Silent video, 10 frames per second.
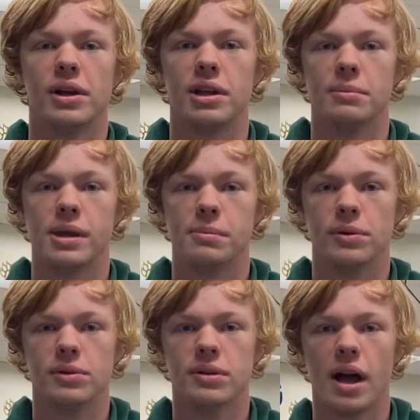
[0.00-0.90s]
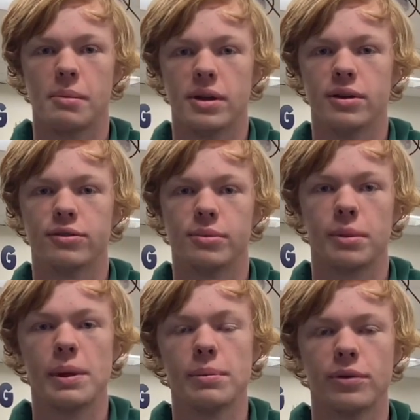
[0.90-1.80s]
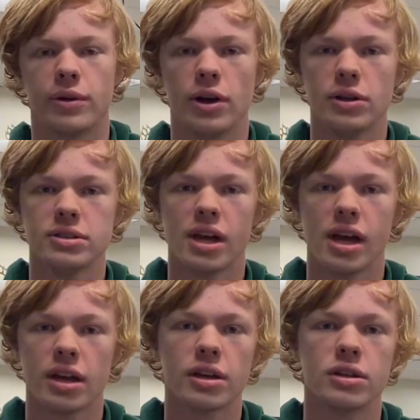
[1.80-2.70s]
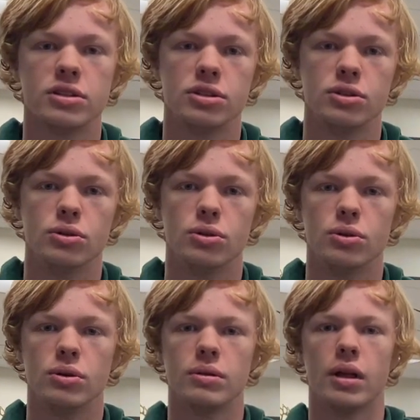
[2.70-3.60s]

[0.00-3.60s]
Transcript: of people. I mean, from the people at Alltech to